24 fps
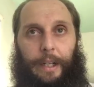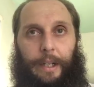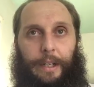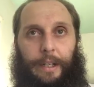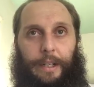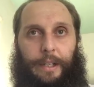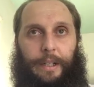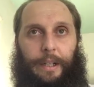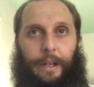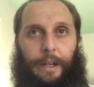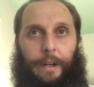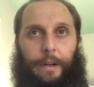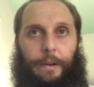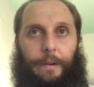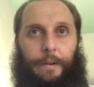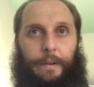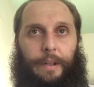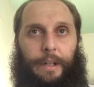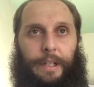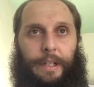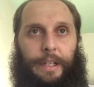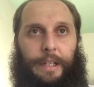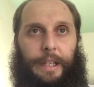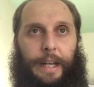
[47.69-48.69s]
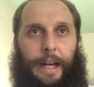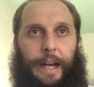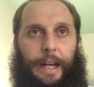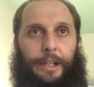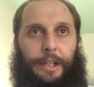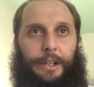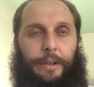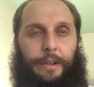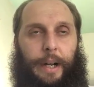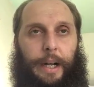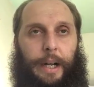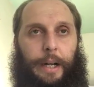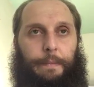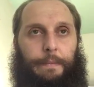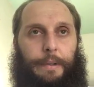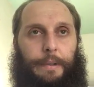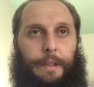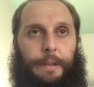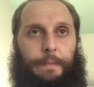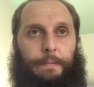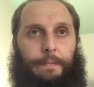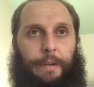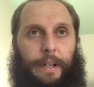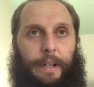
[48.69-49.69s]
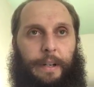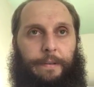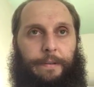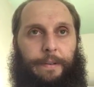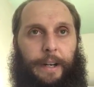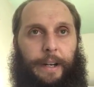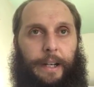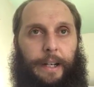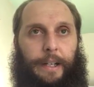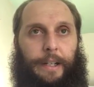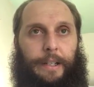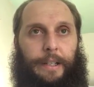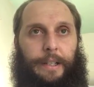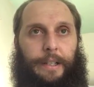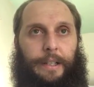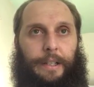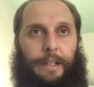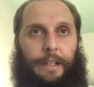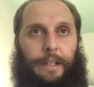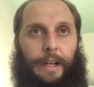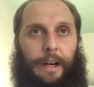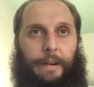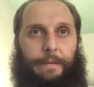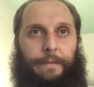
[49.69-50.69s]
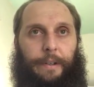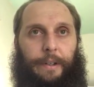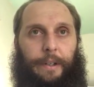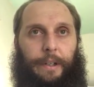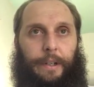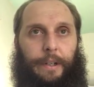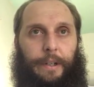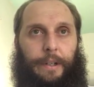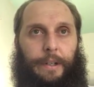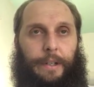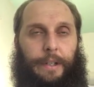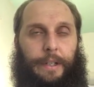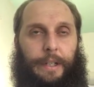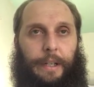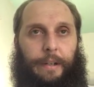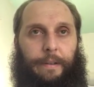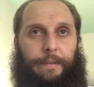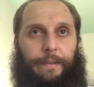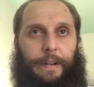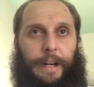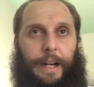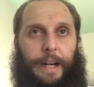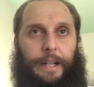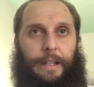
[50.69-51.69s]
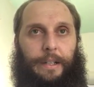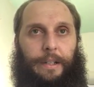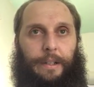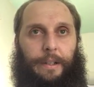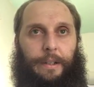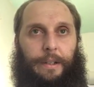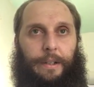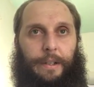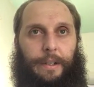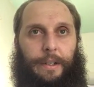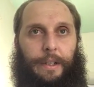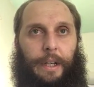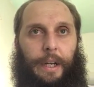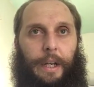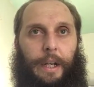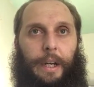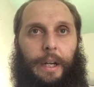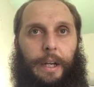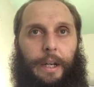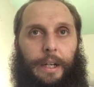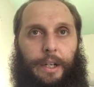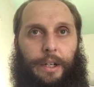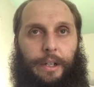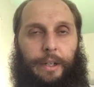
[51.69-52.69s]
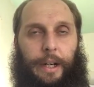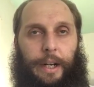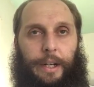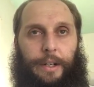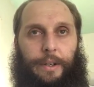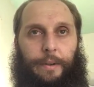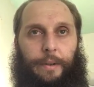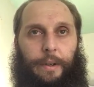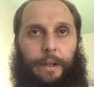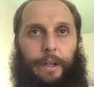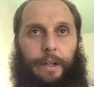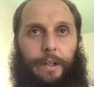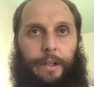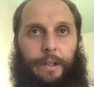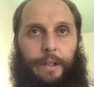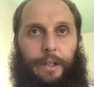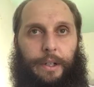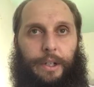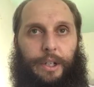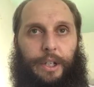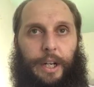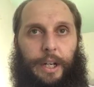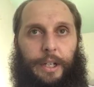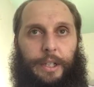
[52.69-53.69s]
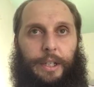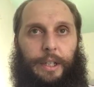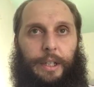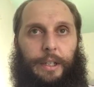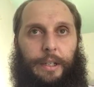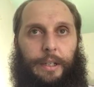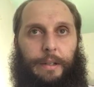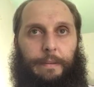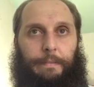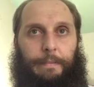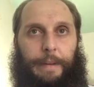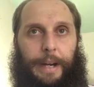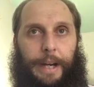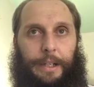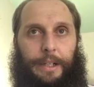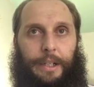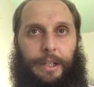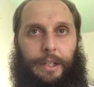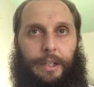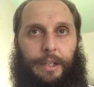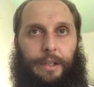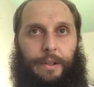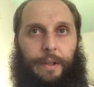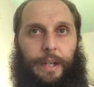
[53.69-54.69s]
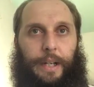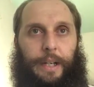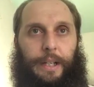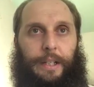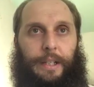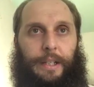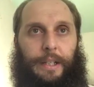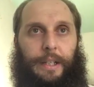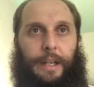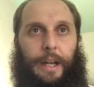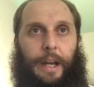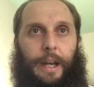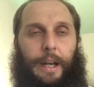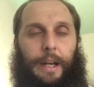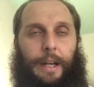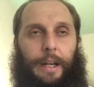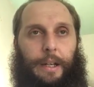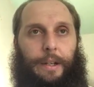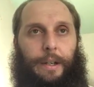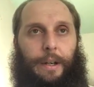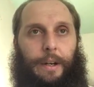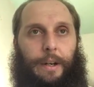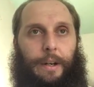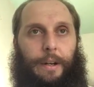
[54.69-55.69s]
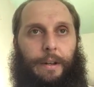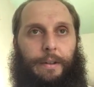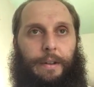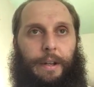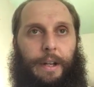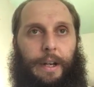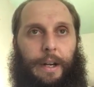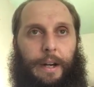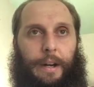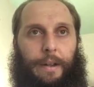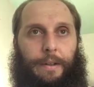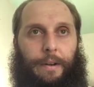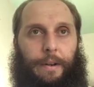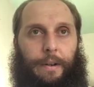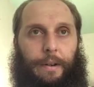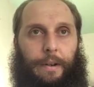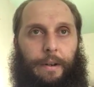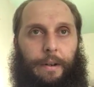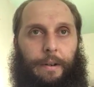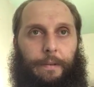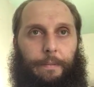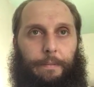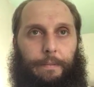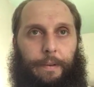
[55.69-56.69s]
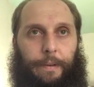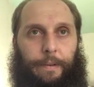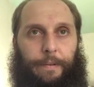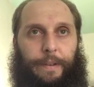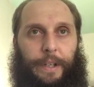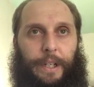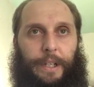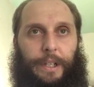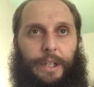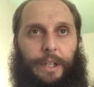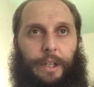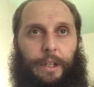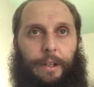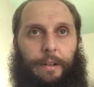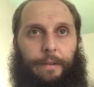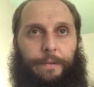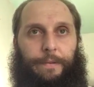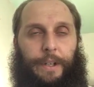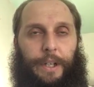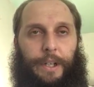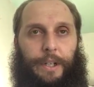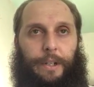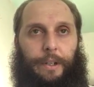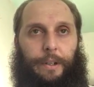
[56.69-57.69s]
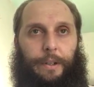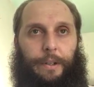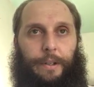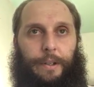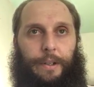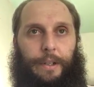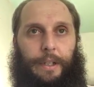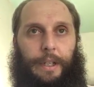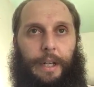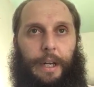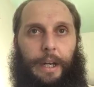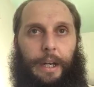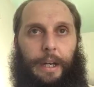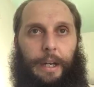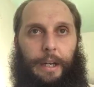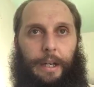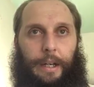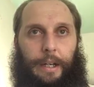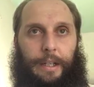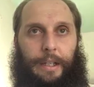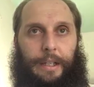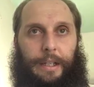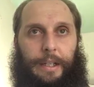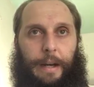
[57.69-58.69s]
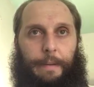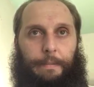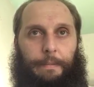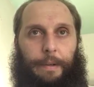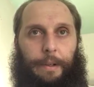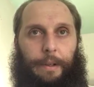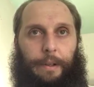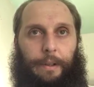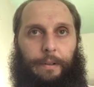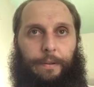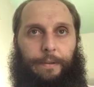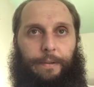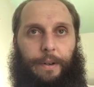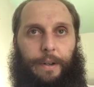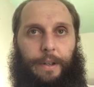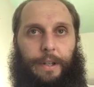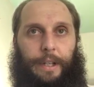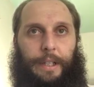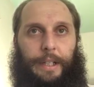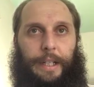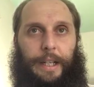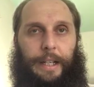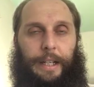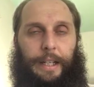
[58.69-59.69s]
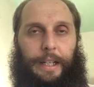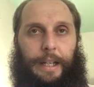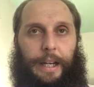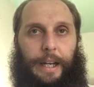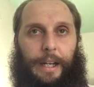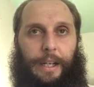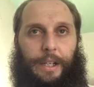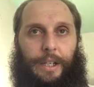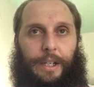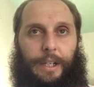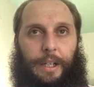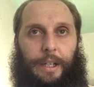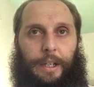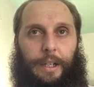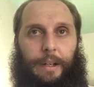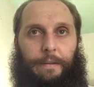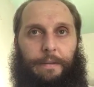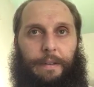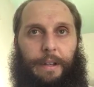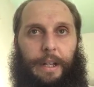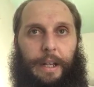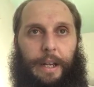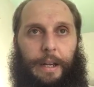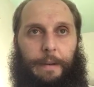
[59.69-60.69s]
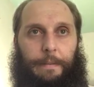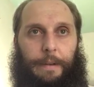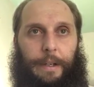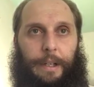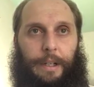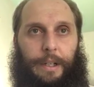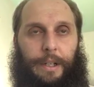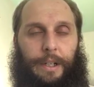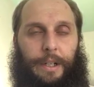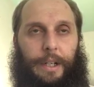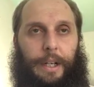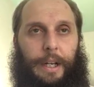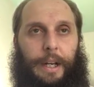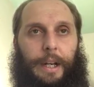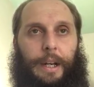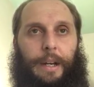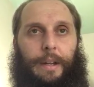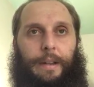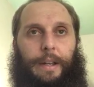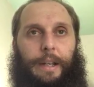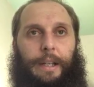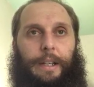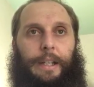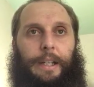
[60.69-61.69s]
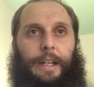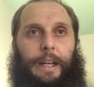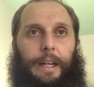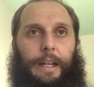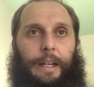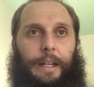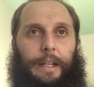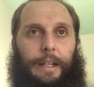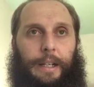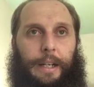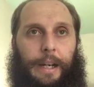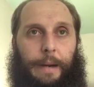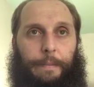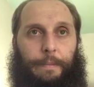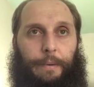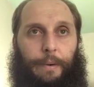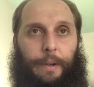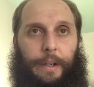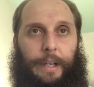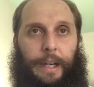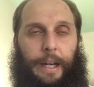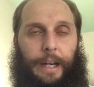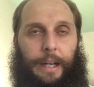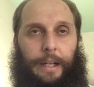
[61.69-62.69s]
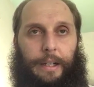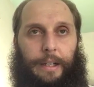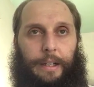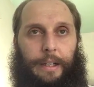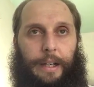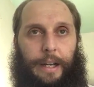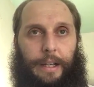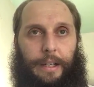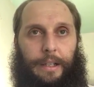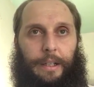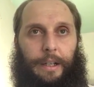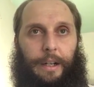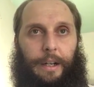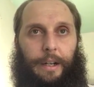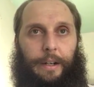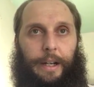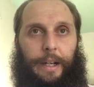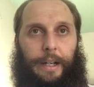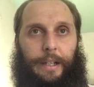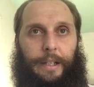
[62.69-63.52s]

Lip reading: So the satraps, prefects, governors, advisors, treasurers, judges, magistrates, and all the other provincial officials assembled for the dedication of the image that King Nebuchadnezzar had